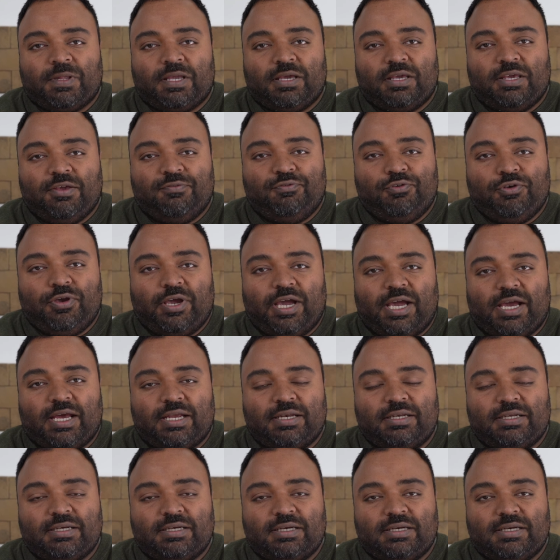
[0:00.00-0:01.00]
if you
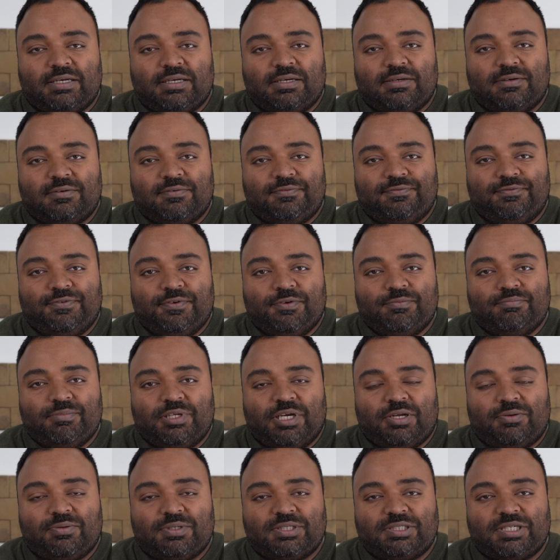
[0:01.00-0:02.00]
had a film
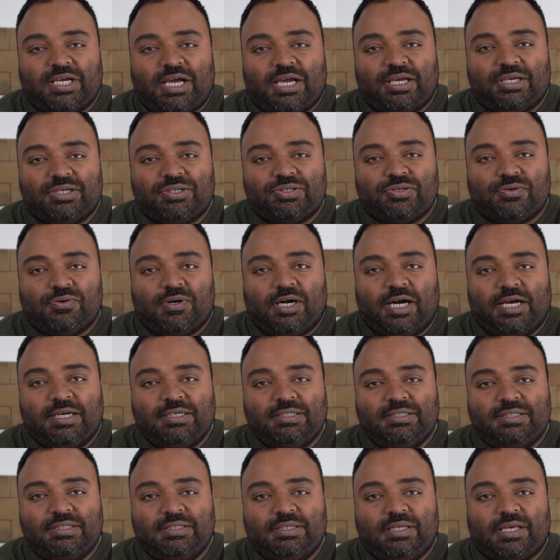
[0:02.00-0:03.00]
that was ISO
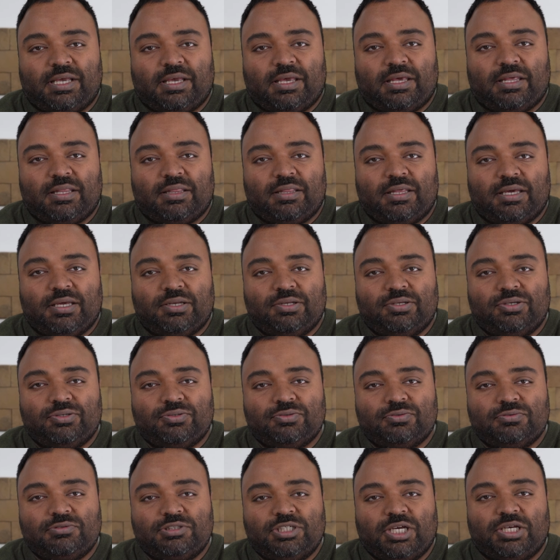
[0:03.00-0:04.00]
100 and then
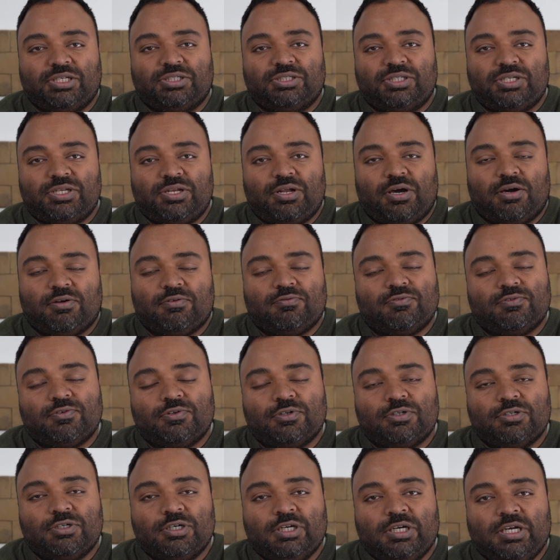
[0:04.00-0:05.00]
you changed it out
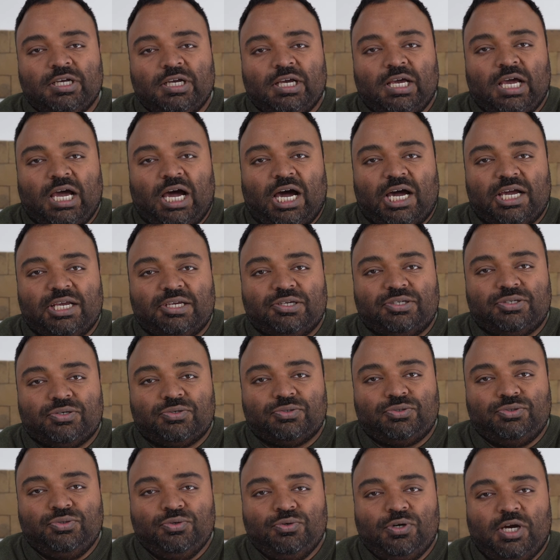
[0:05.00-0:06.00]
for ISO
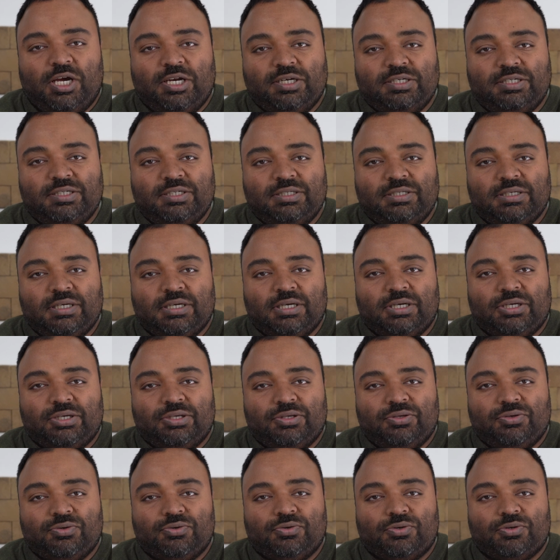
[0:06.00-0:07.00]
200,
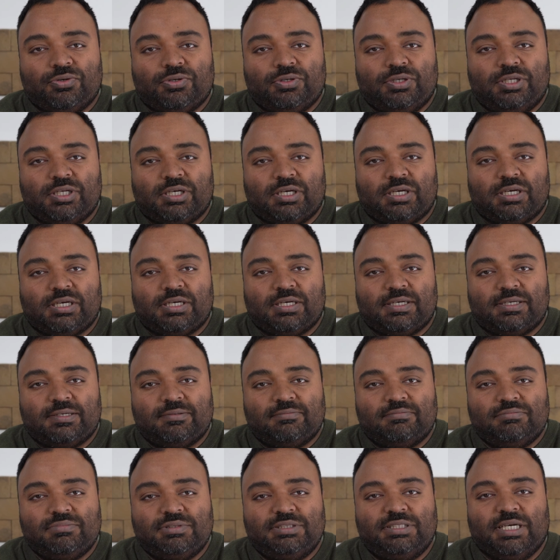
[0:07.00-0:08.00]
you could
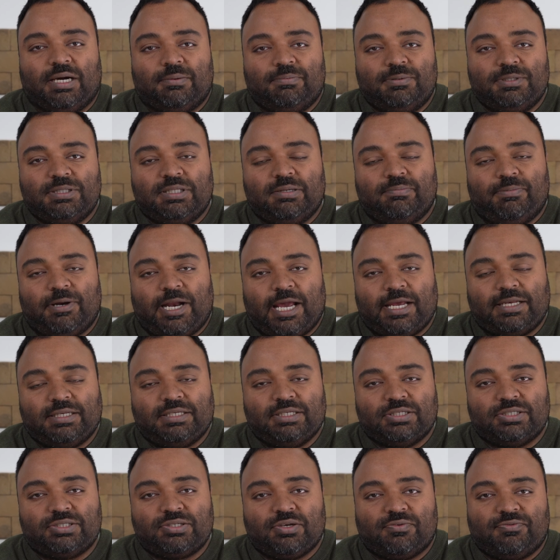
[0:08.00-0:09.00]
double the
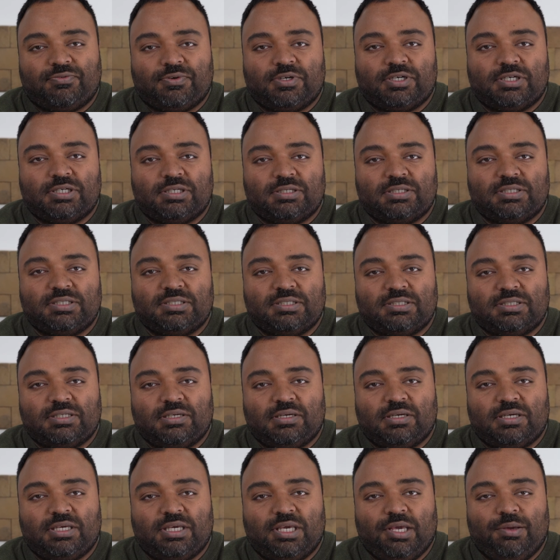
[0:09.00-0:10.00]
brightness of an
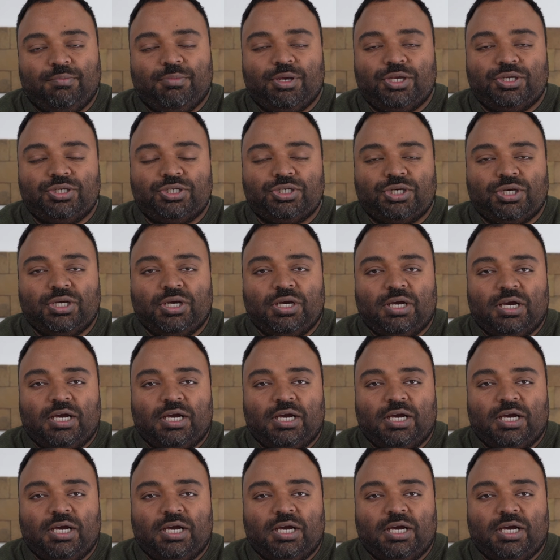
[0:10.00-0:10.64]
image